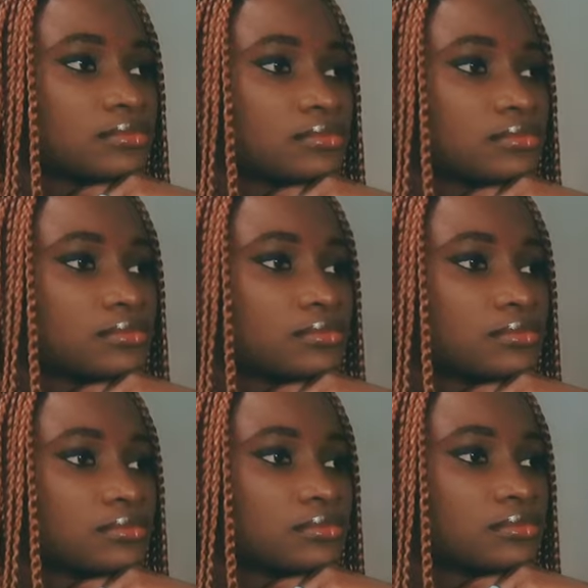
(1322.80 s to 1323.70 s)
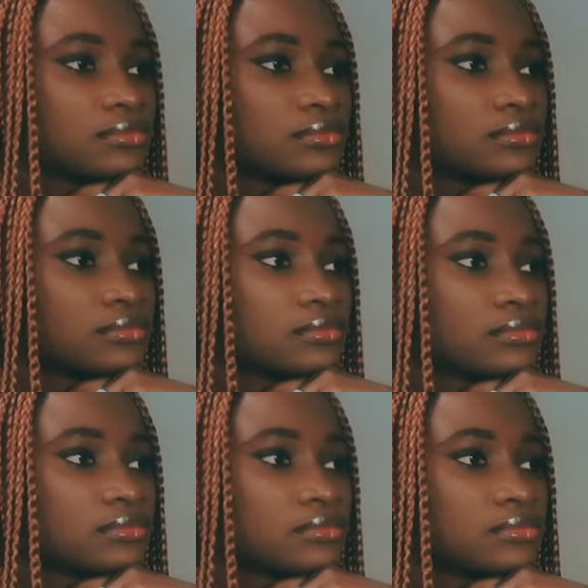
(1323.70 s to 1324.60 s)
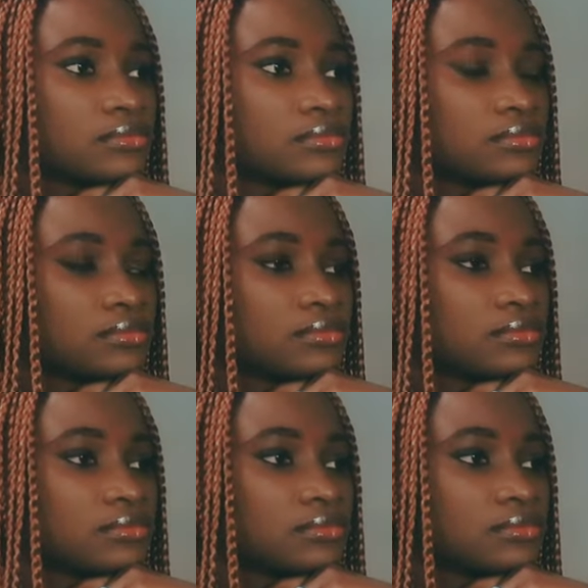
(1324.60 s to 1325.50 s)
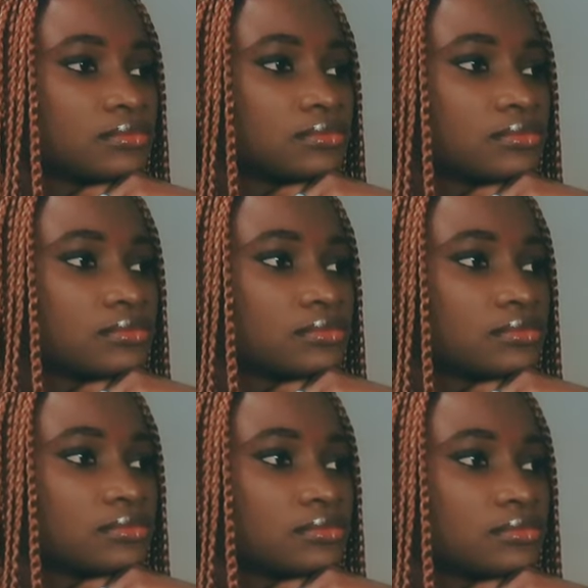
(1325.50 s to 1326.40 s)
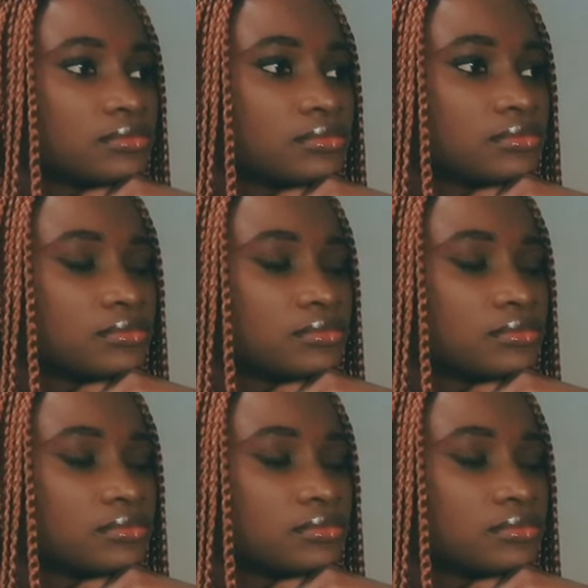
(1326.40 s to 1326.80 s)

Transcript: This person isn't speaking.